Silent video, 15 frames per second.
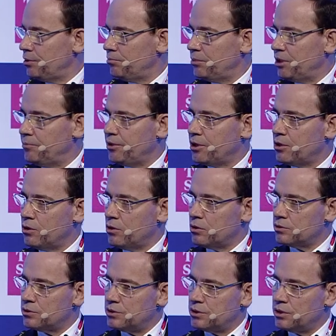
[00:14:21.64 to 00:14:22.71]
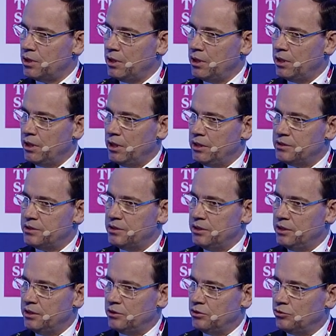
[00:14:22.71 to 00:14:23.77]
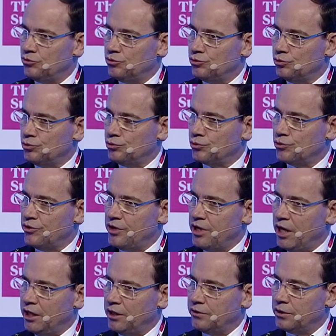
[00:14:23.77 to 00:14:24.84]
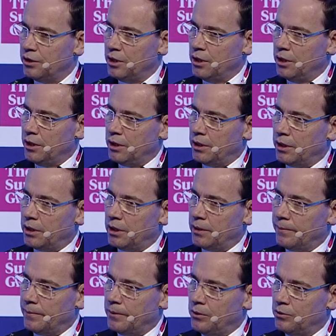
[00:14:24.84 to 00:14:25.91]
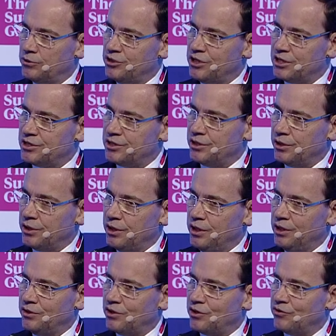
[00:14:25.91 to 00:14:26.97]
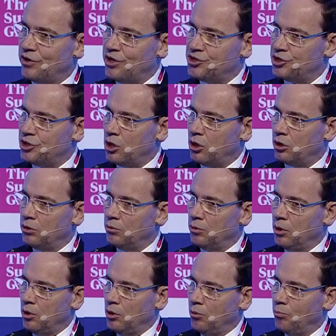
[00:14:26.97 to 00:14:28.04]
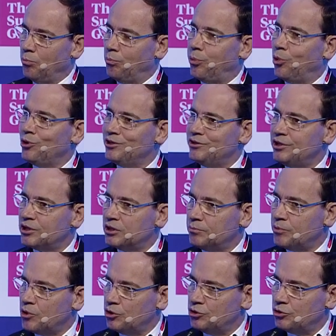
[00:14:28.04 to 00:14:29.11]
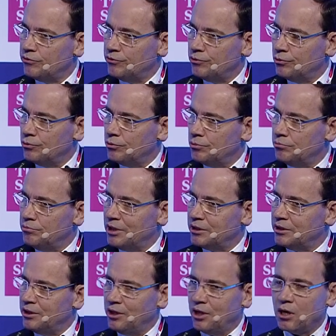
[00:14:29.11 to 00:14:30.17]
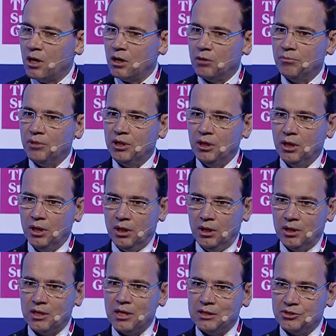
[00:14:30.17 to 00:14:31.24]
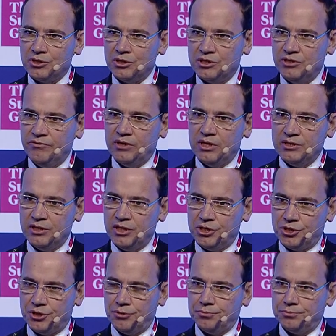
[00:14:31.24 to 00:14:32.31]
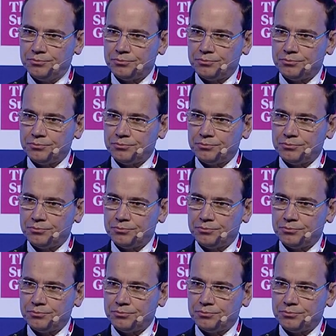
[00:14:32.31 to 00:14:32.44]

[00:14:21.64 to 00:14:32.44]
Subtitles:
but because it's need to create not just the integration on political point of view, but in economy, in culture and civilization.